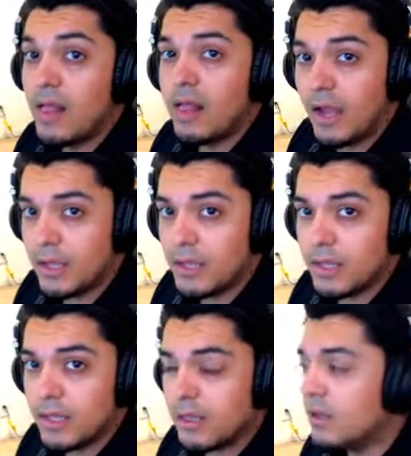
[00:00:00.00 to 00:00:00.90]
I
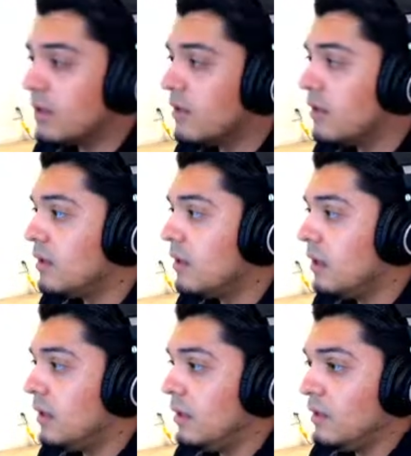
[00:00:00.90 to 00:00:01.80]
think.
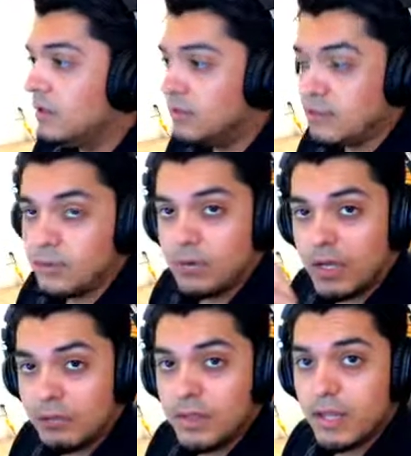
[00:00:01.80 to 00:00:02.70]
So
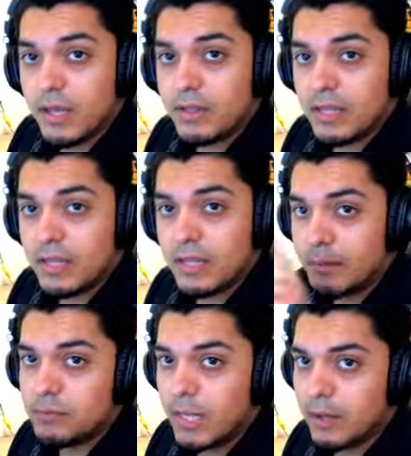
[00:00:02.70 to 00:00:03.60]
given that means we
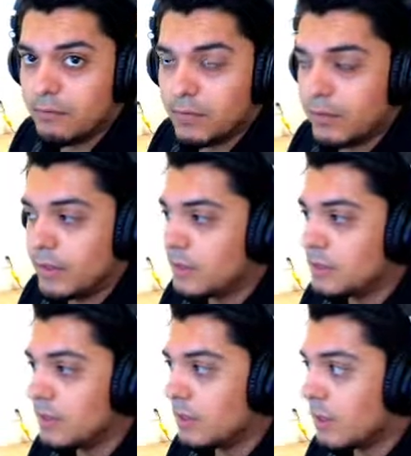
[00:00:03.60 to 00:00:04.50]
can vary this
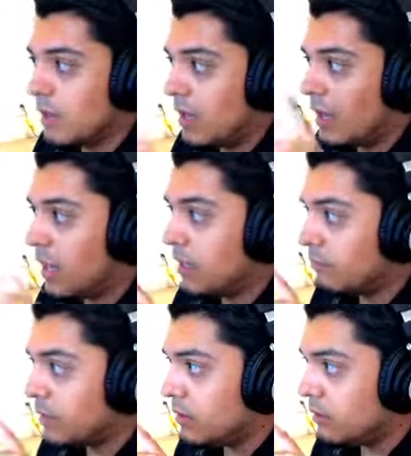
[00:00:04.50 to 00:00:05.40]
thing. And if we
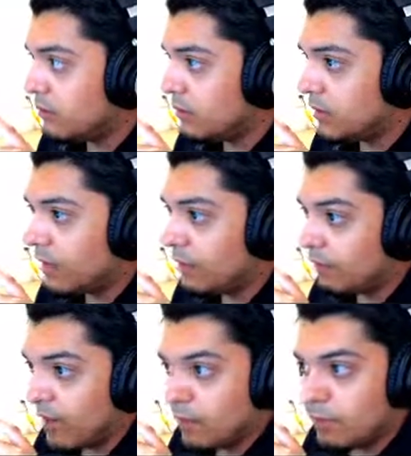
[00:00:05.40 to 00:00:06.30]
could get
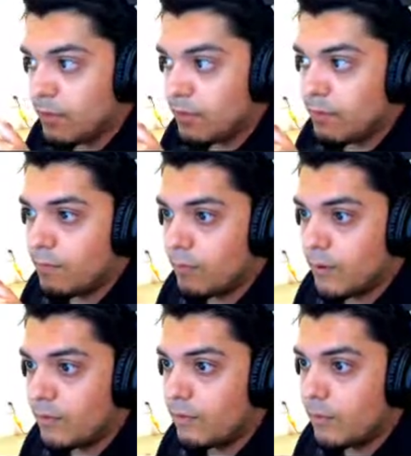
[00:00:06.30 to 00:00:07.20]

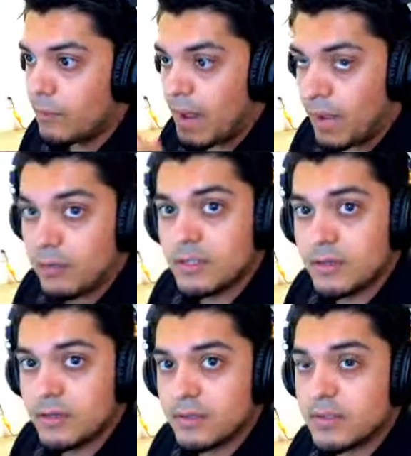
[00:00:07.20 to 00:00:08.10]
5.34 pounds out of
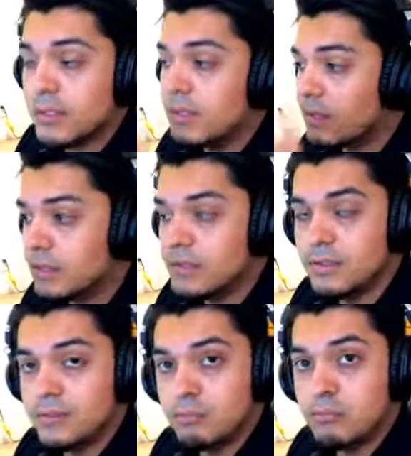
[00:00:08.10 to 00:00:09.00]
this thing, this is
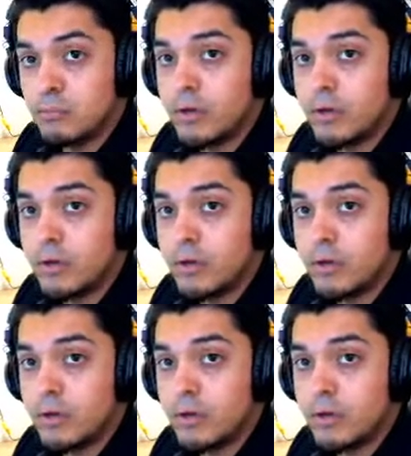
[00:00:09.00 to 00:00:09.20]
pretty